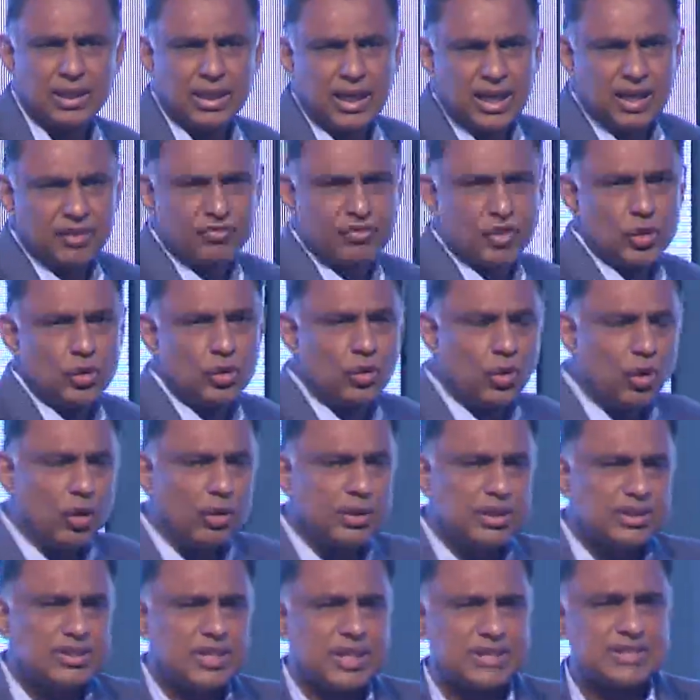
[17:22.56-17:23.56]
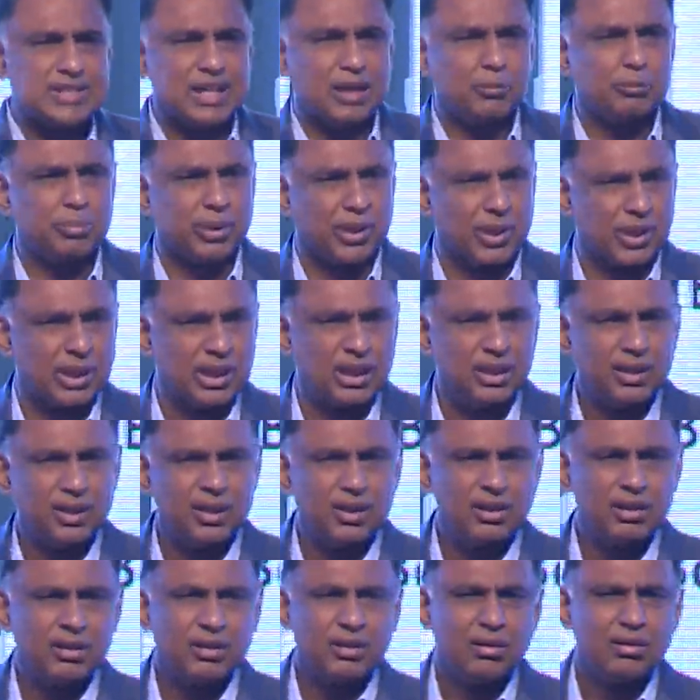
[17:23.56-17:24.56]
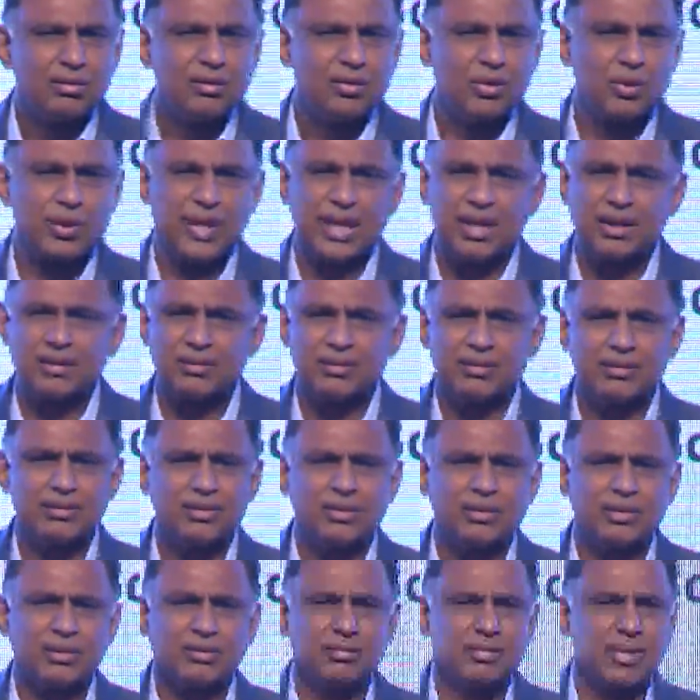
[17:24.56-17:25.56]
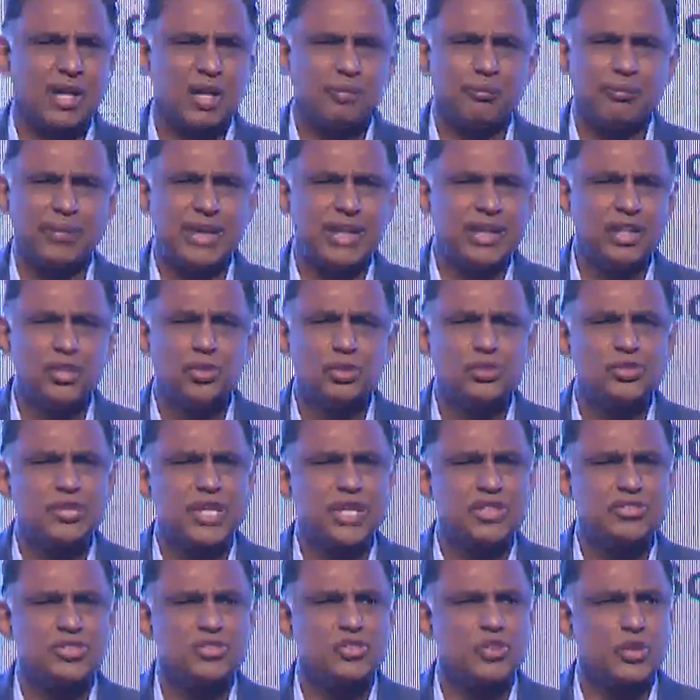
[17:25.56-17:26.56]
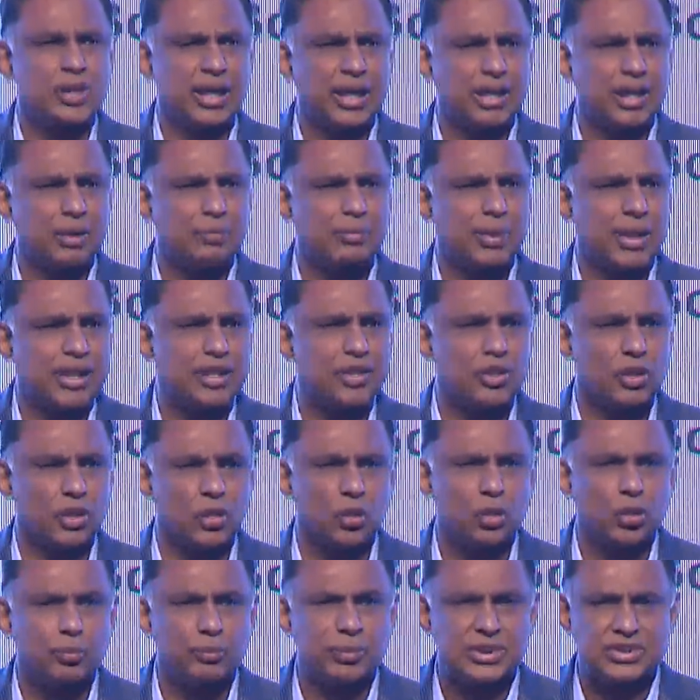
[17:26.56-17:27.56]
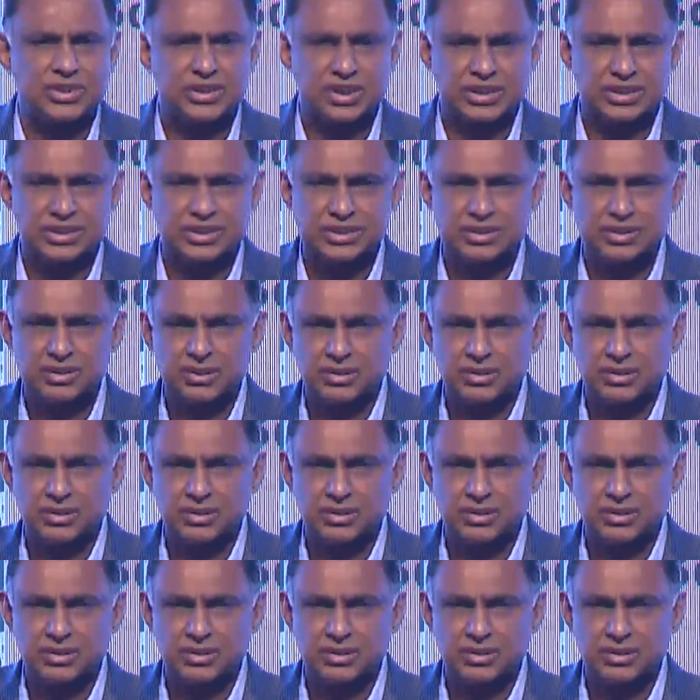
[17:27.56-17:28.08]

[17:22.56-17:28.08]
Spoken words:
And if you know this example, there are many use cases you can apply to your own business.